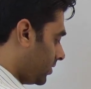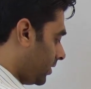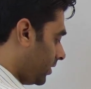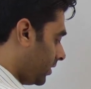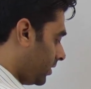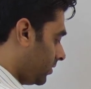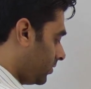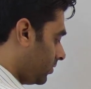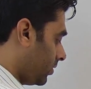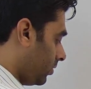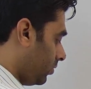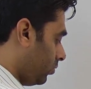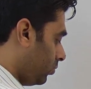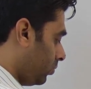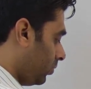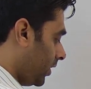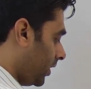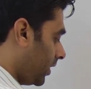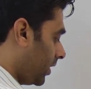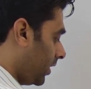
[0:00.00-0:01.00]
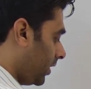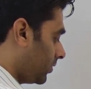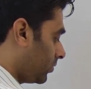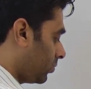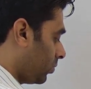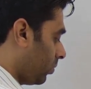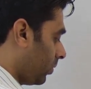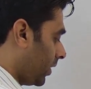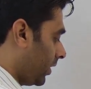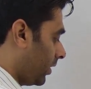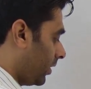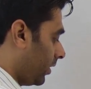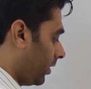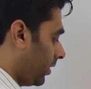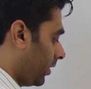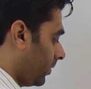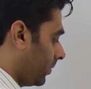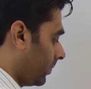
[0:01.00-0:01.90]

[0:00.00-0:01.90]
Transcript: it is a unitless quantity.